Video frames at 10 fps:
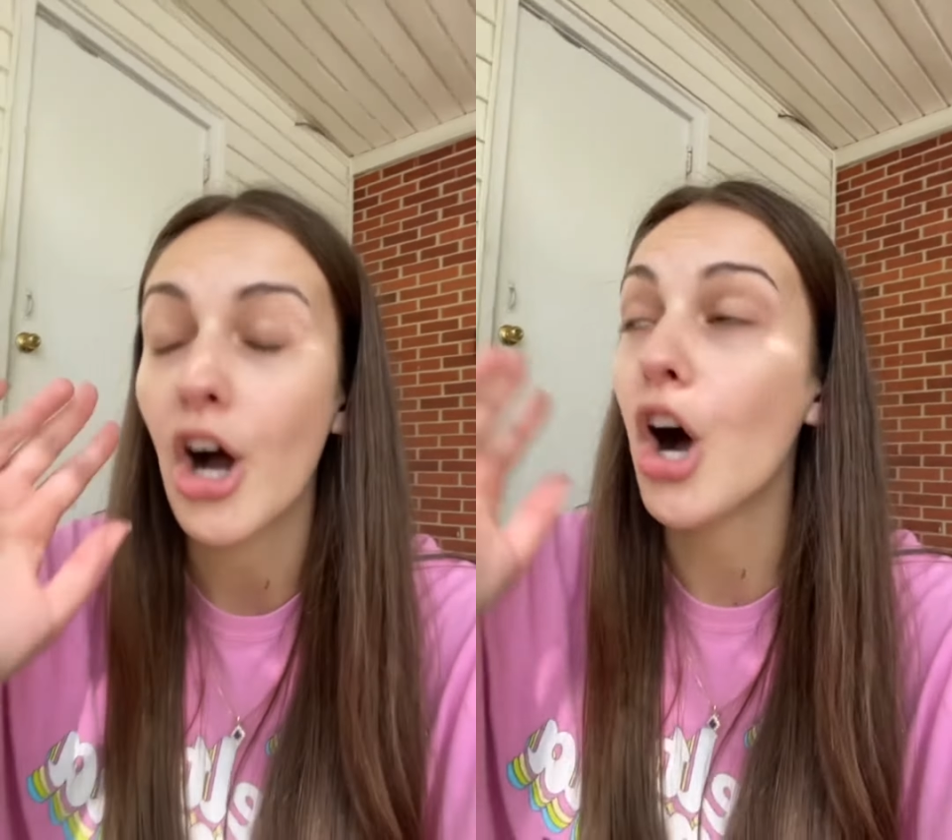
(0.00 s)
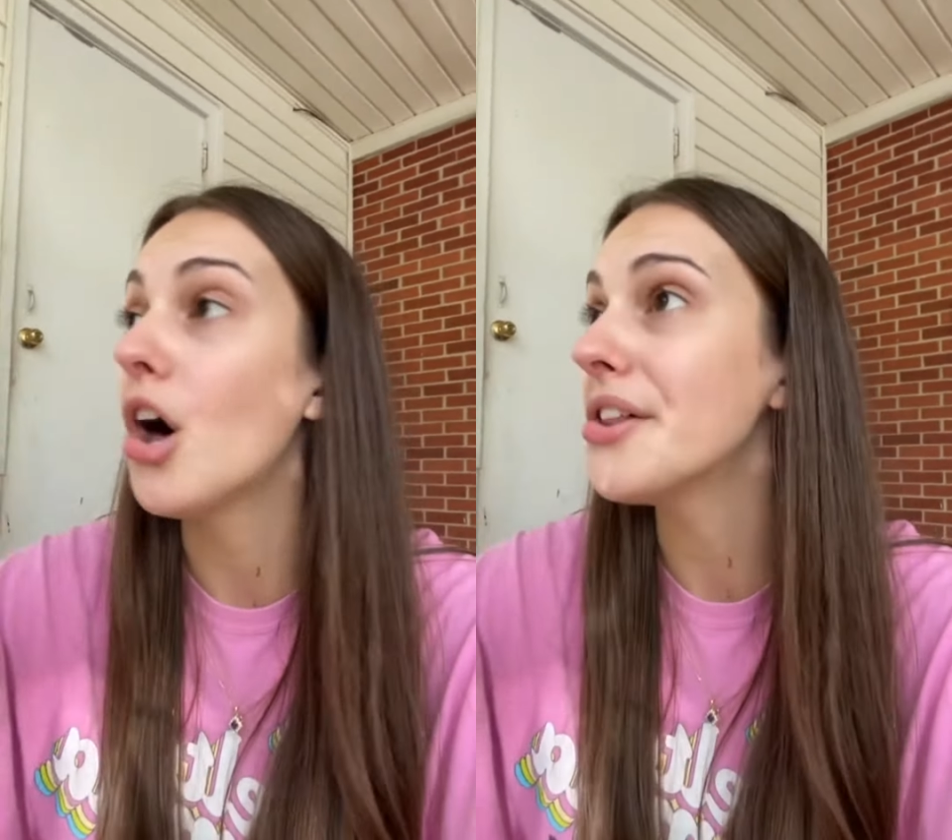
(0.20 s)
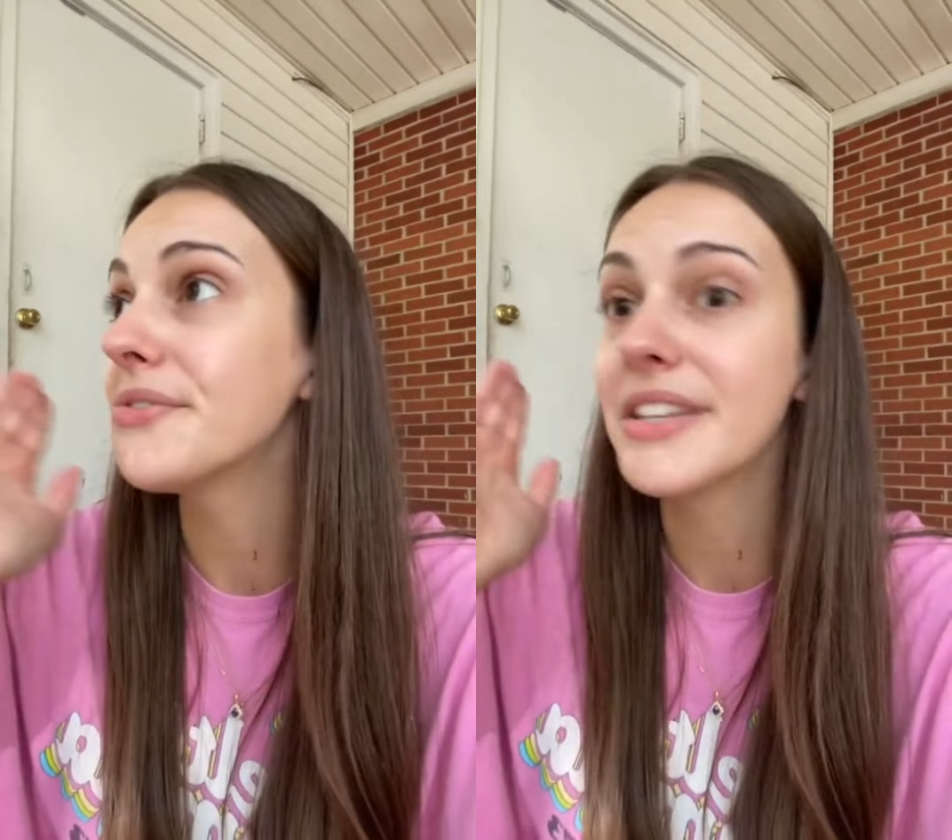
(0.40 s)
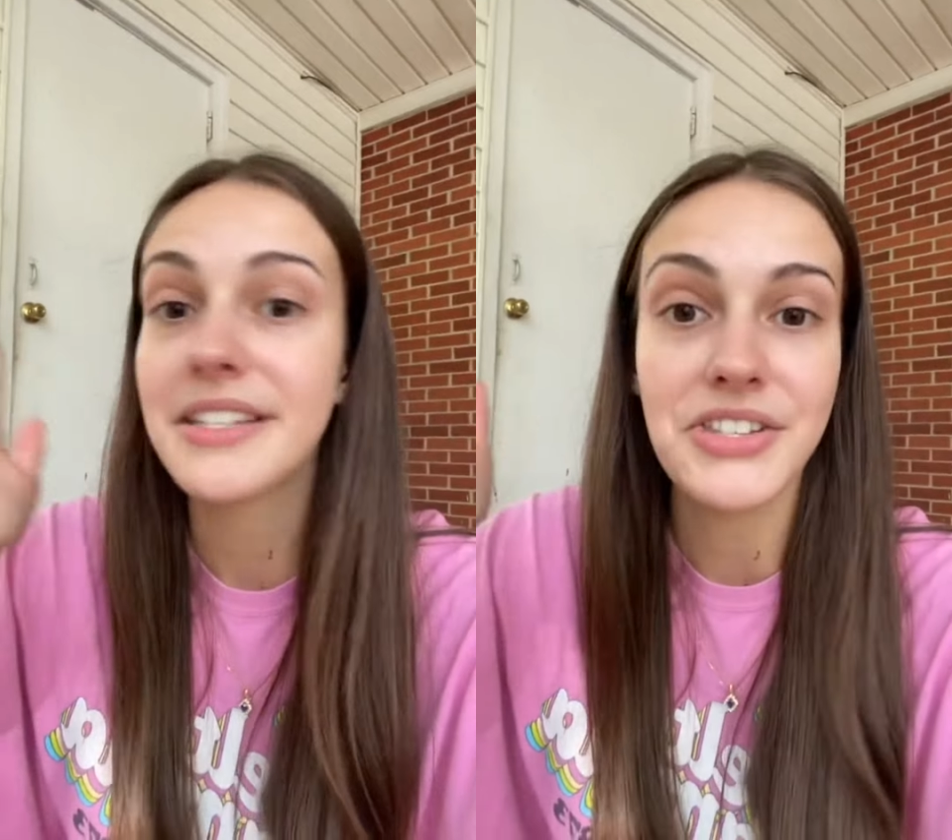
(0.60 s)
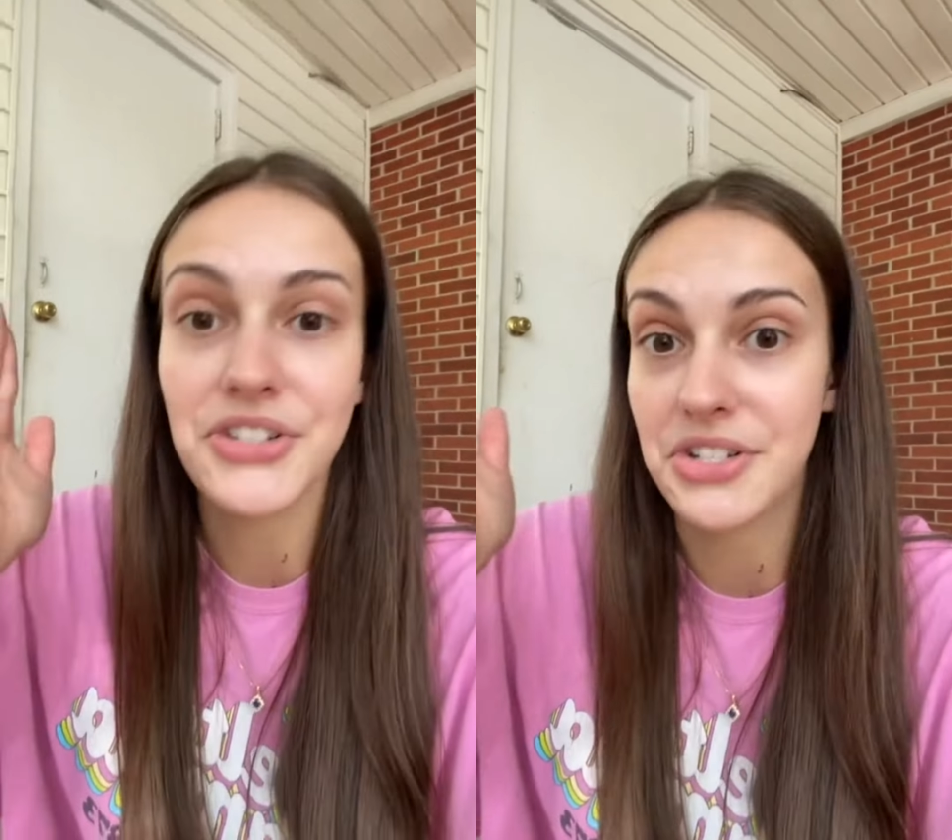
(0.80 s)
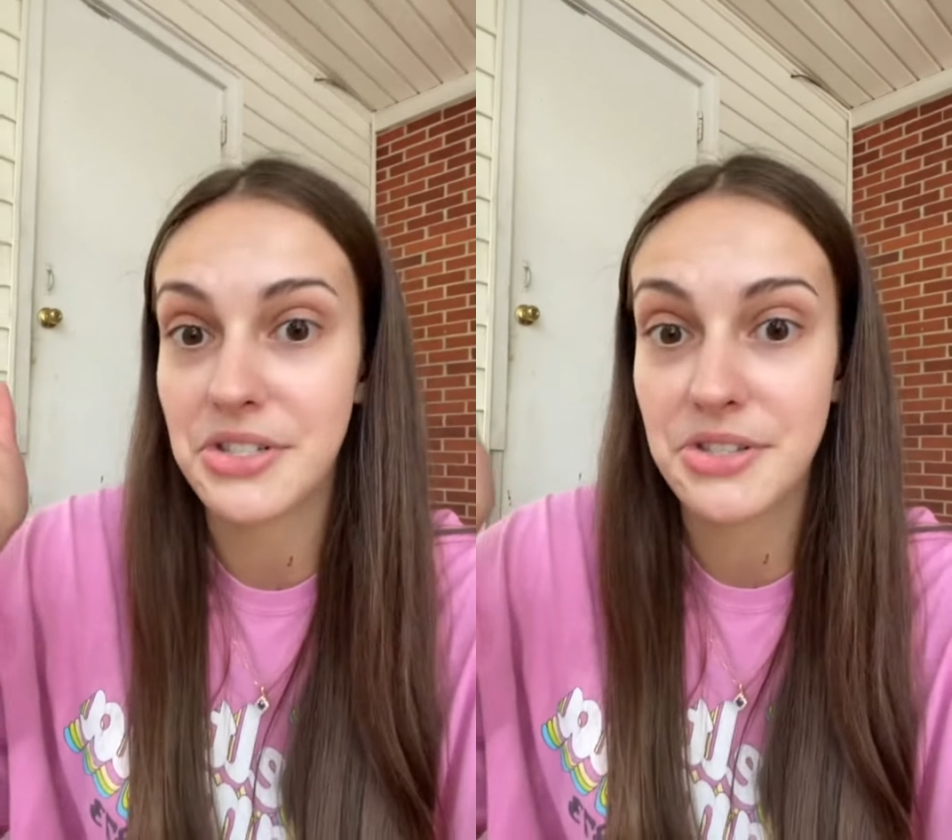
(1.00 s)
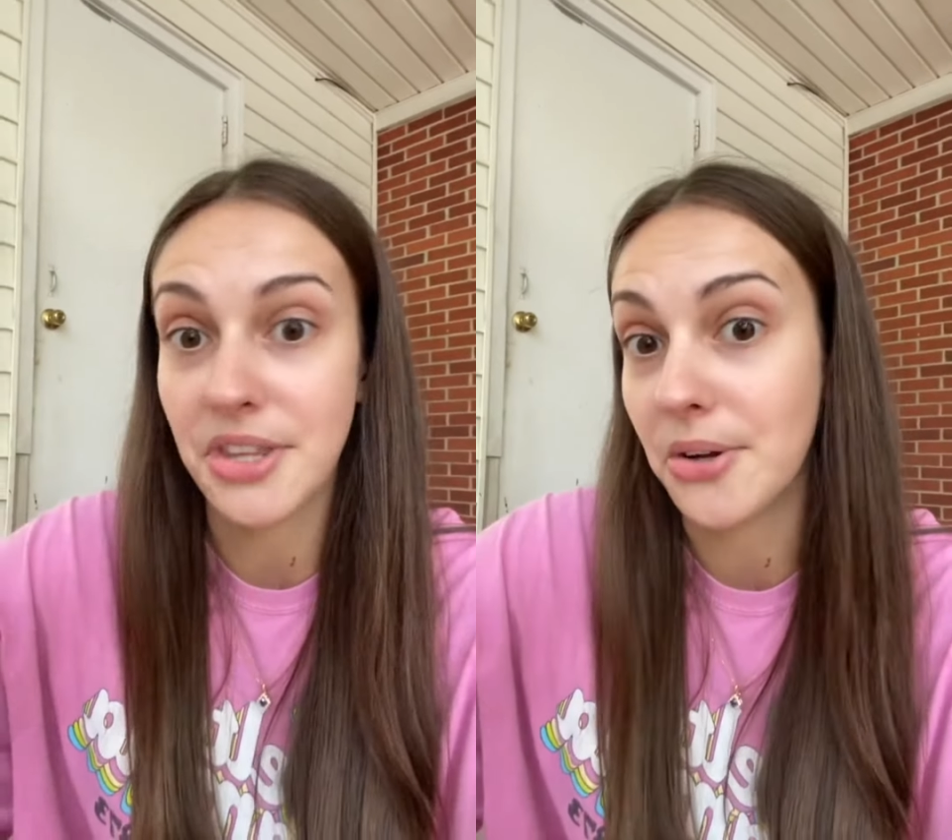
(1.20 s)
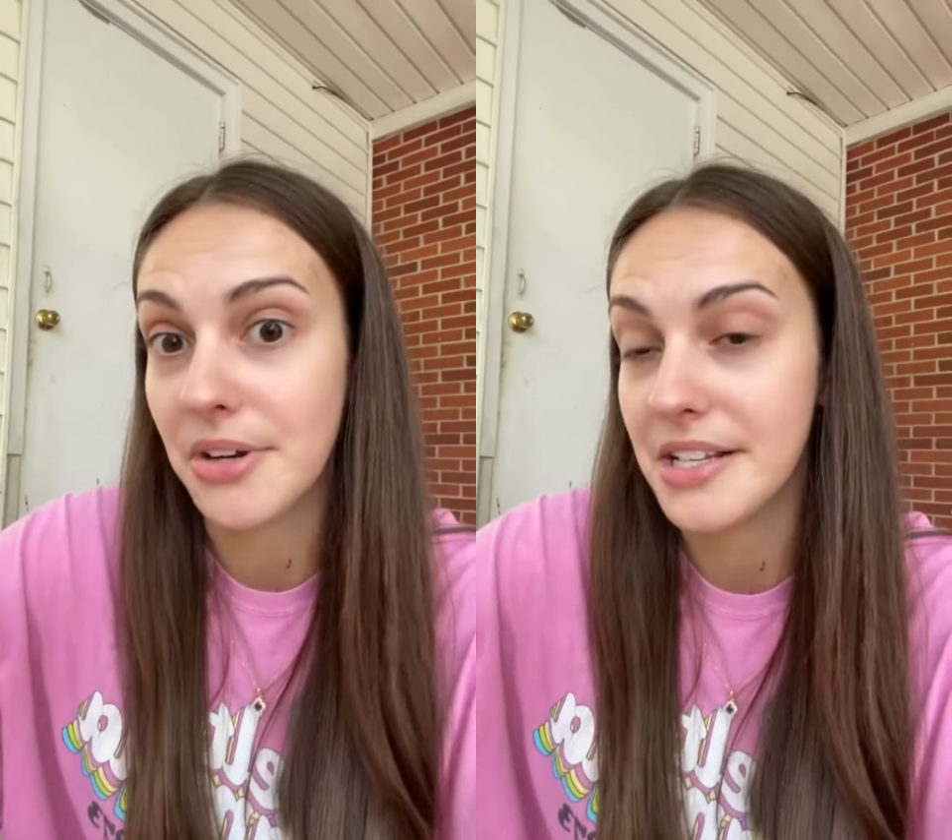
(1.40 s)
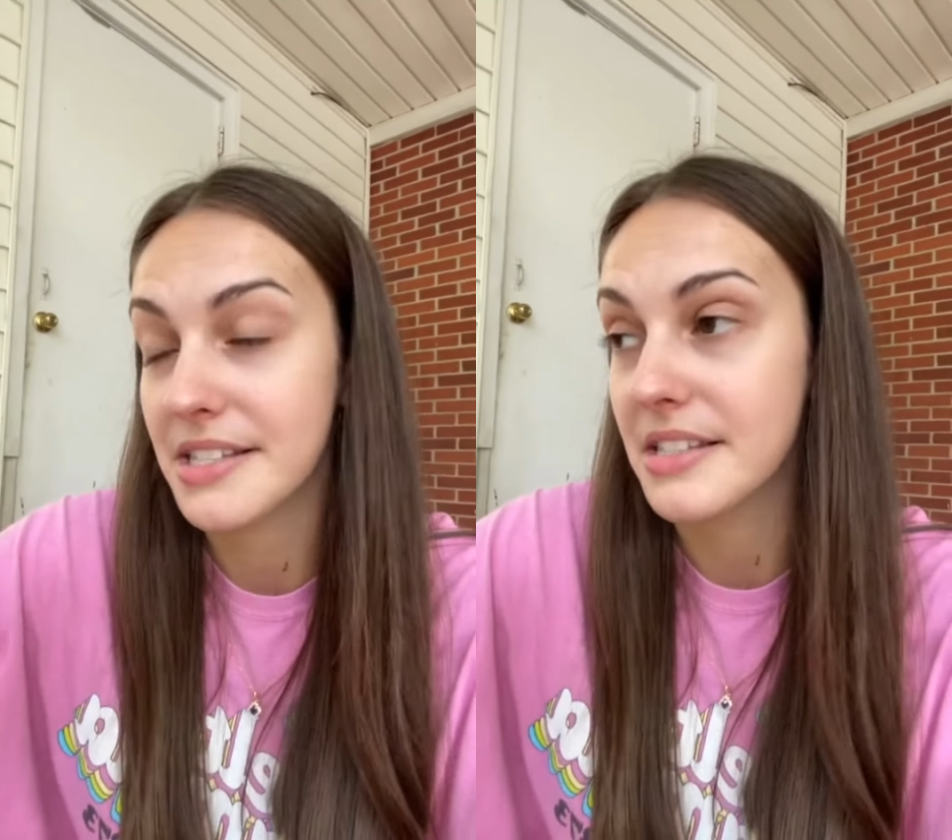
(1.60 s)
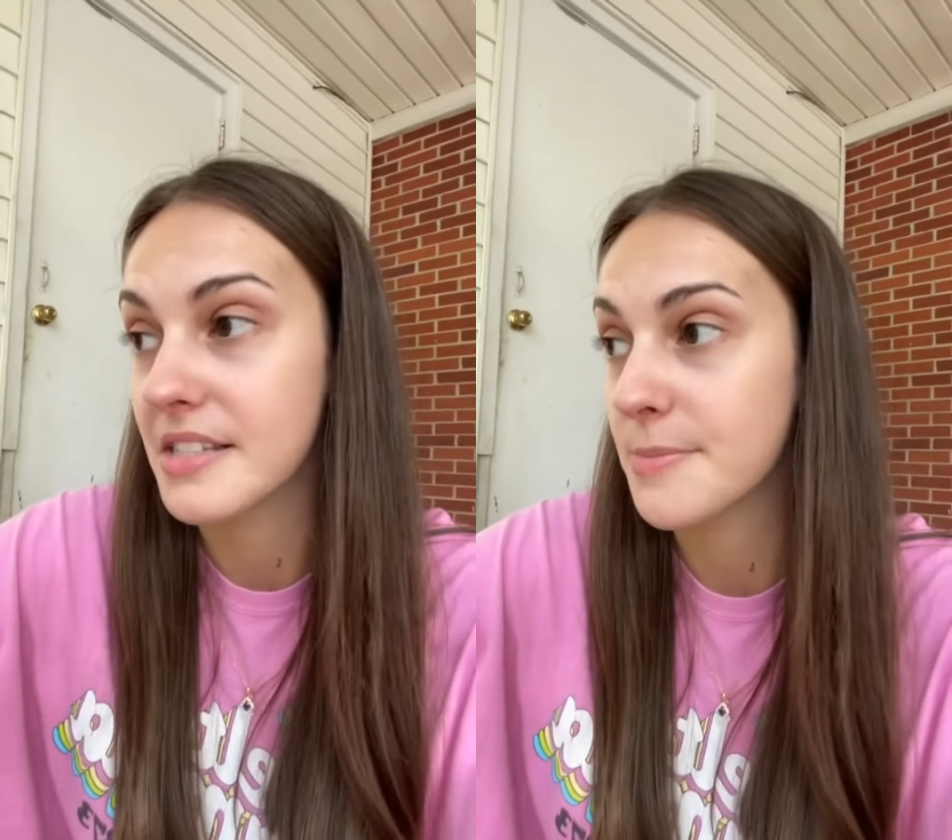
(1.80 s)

All of this is just theories and